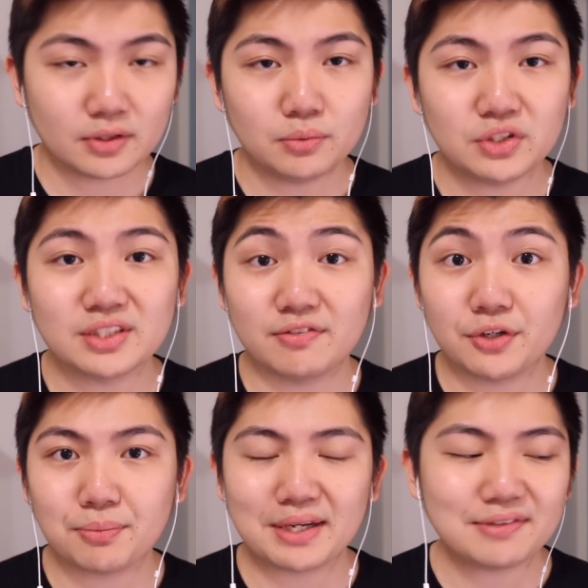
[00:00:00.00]
which is a
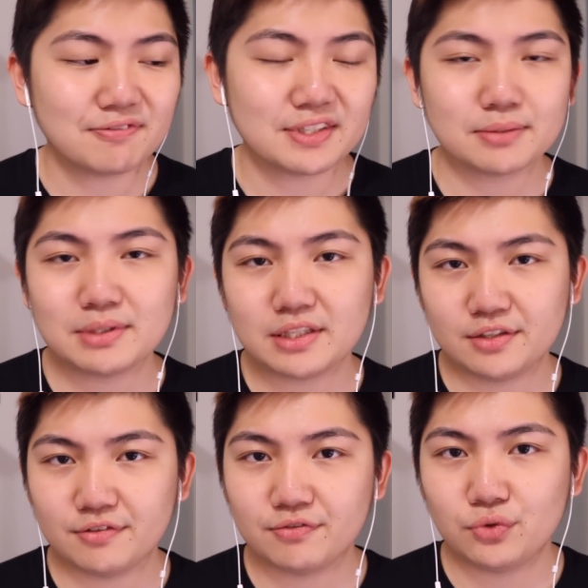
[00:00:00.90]
very big investment
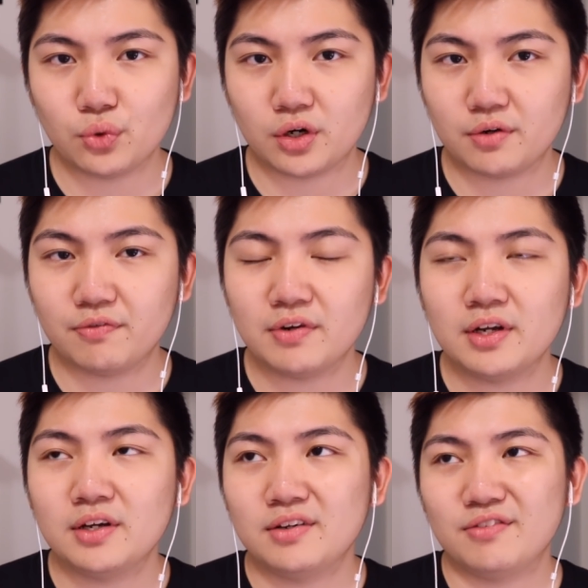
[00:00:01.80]
if you are
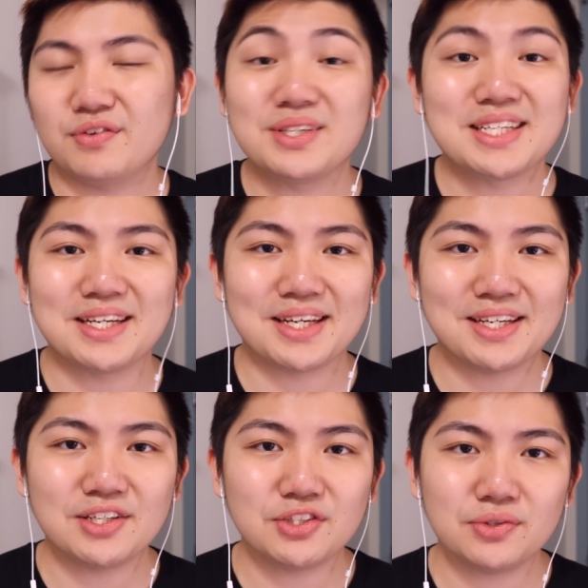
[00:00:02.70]
very
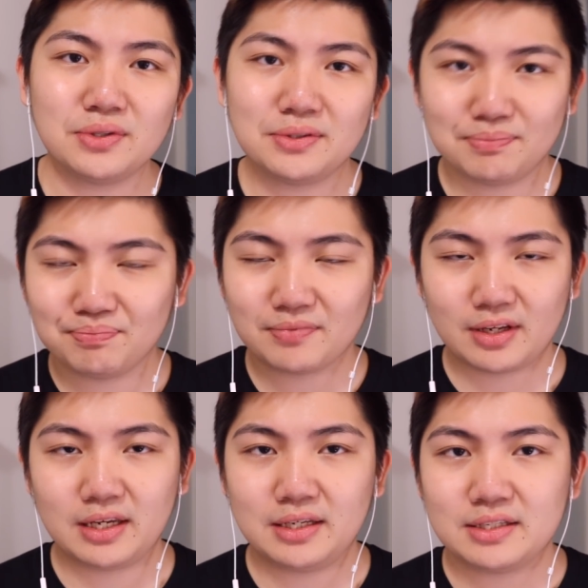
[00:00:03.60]
dedicated to it.
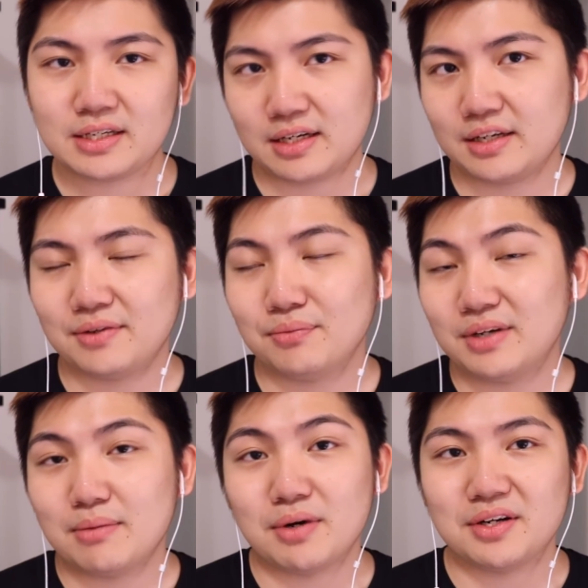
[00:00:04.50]
And
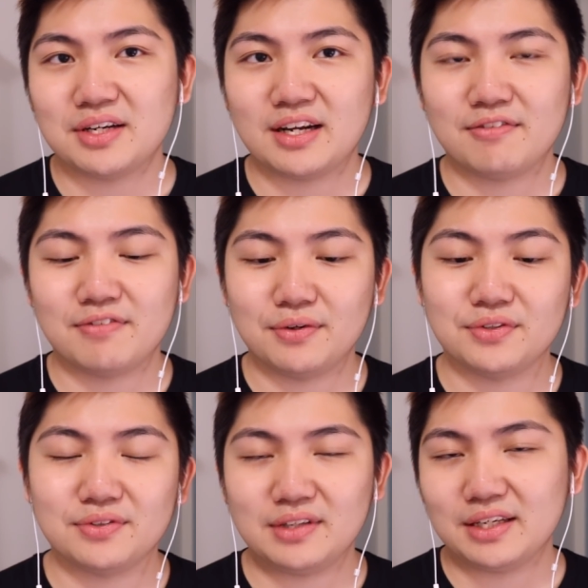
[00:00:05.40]
when I bought it, I
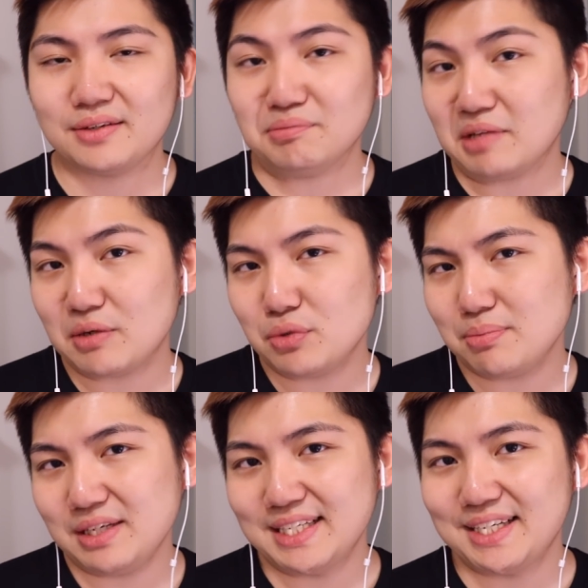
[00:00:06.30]
felt like I
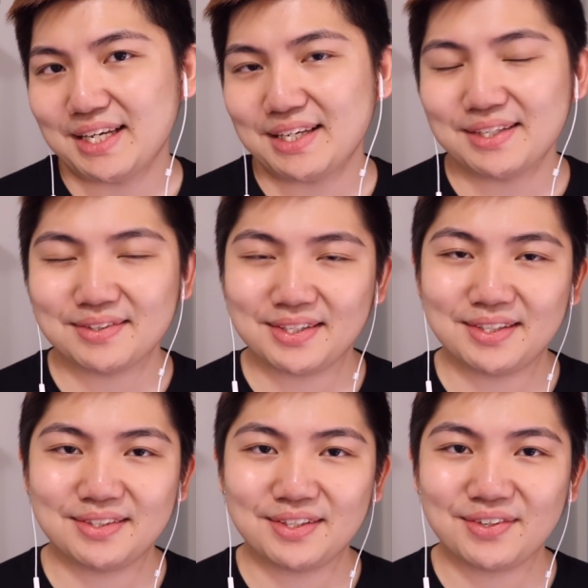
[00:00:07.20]
would be dedicated,
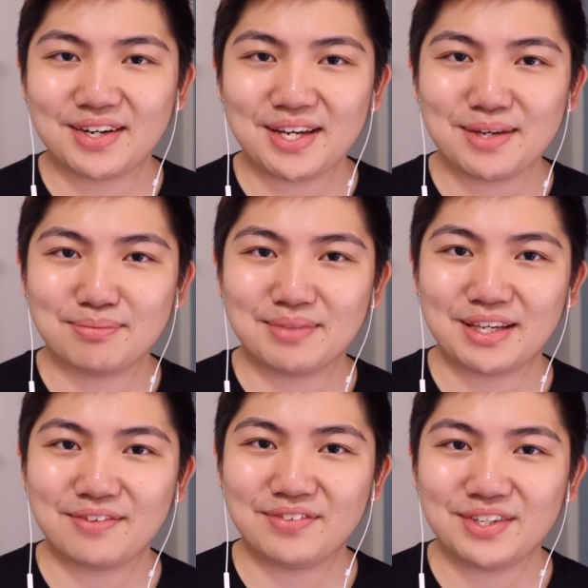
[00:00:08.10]
and here I am
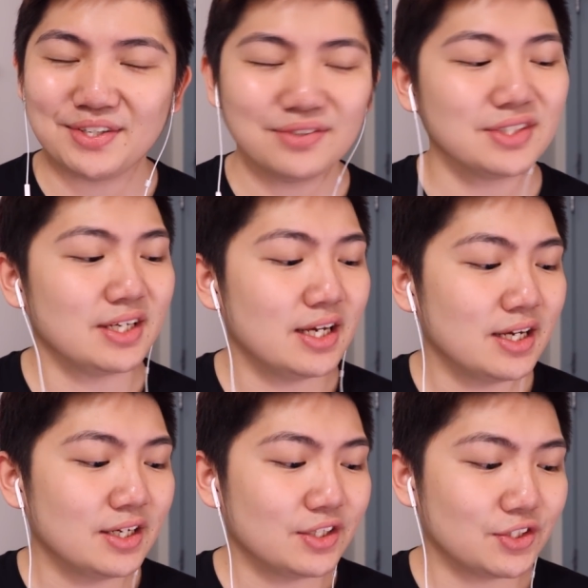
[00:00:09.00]
making videos.
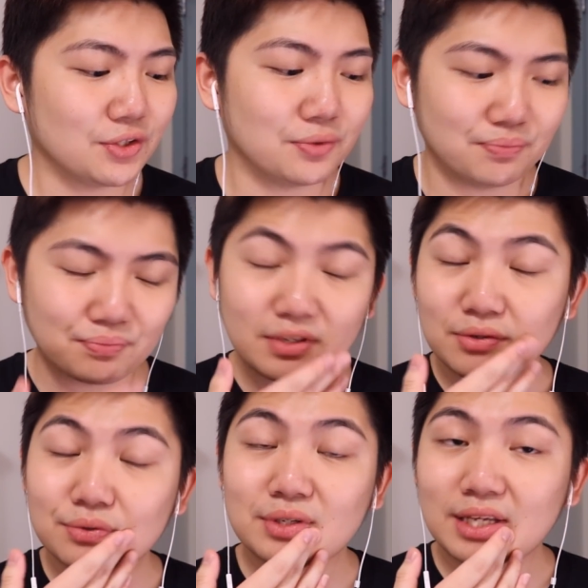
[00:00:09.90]
So
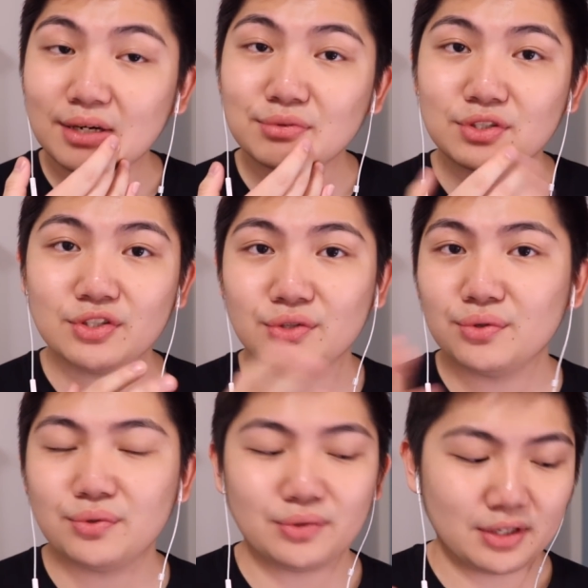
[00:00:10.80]
it's really up to
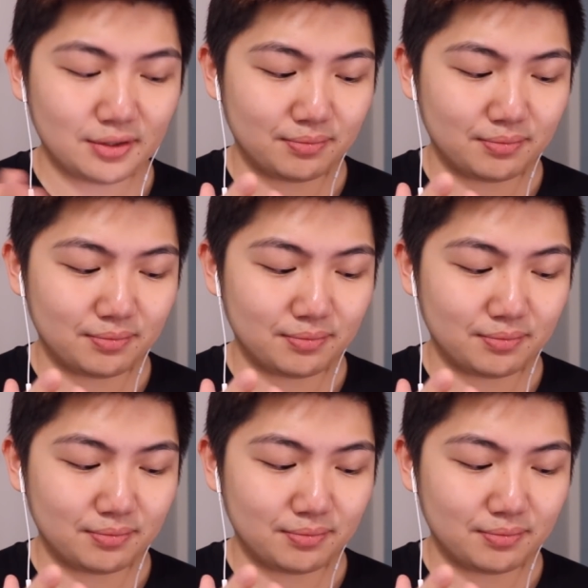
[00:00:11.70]
you,